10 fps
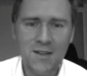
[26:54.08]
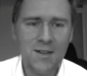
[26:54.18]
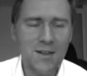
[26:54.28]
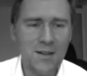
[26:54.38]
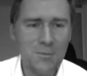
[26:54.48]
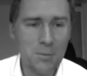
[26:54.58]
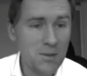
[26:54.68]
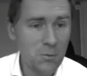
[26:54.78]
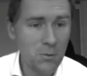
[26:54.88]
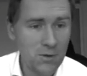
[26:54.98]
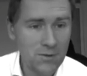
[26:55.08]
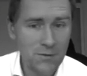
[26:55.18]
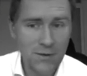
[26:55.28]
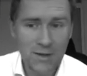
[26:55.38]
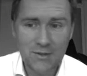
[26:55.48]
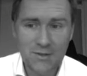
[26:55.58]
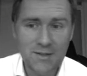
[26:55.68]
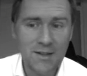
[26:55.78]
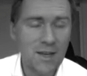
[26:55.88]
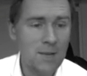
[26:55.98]
But there were also factors
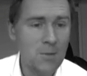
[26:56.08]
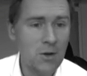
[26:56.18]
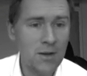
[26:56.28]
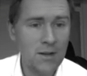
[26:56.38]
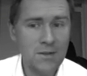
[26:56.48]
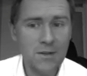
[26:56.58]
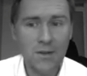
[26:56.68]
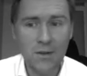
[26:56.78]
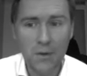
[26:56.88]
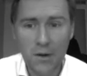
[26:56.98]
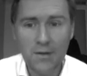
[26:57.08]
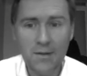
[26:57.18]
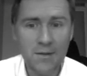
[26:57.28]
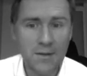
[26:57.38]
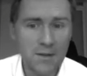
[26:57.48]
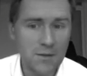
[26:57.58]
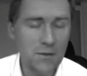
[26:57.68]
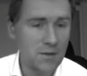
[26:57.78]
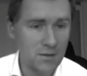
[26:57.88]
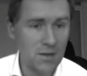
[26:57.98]
that came out as not
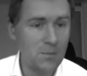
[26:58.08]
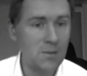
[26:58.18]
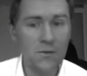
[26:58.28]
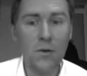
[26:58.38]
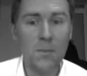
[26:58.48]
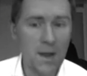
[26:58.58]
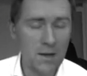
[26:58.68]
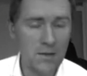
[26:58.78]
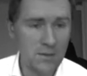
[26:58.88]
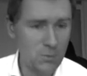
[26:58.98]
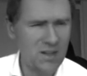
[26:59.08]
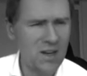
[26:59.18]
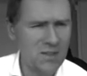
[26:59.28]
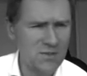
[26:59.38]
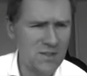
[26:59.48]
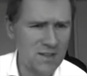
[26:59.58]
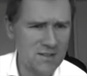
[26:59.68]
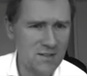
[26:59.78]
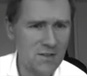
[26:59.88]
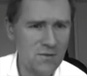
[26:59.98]
significant, namely formality, we kind of
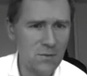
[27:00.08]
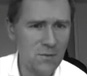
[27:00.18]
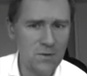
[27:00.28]
guessed that from the